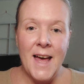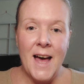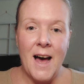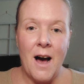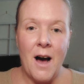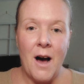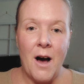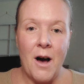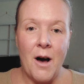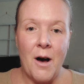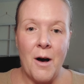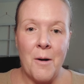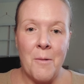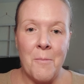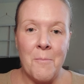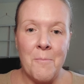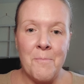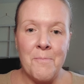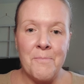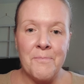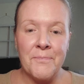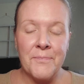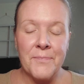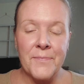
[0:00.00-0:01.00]

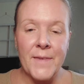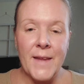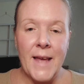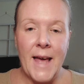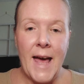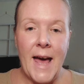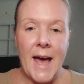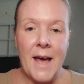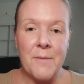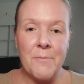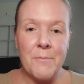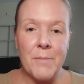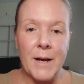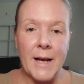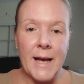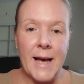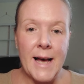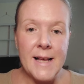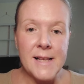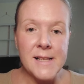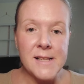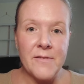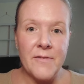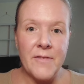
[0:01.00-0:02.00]
And
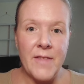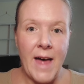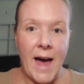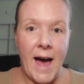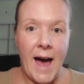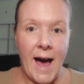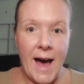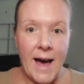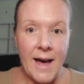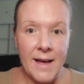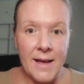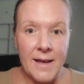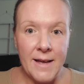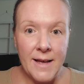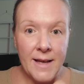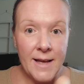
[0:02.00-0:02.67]
because of that,